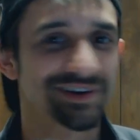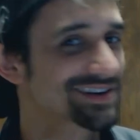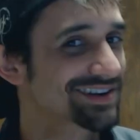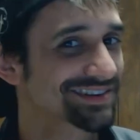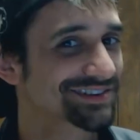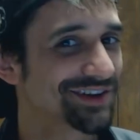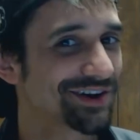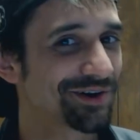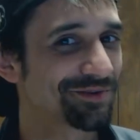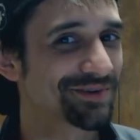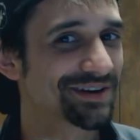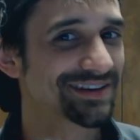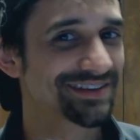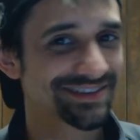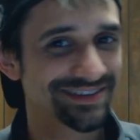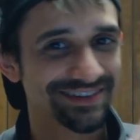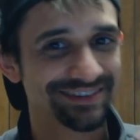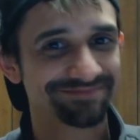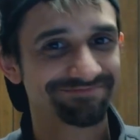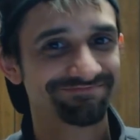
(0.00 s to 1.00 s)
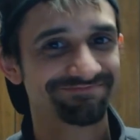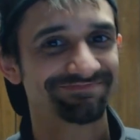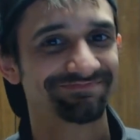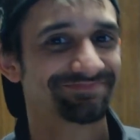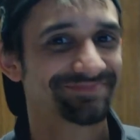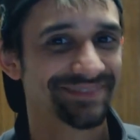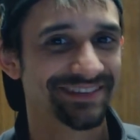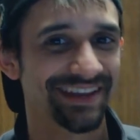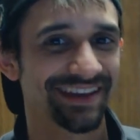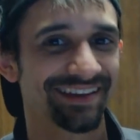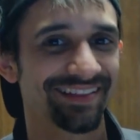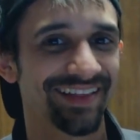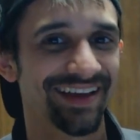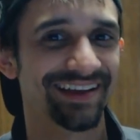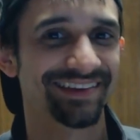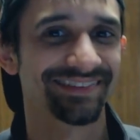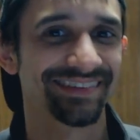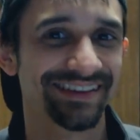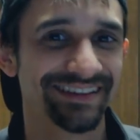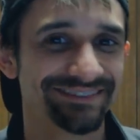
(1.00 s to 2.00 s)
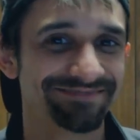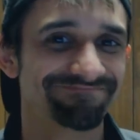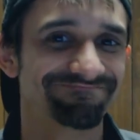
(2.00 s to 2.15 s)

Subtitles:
and as always, stay classy.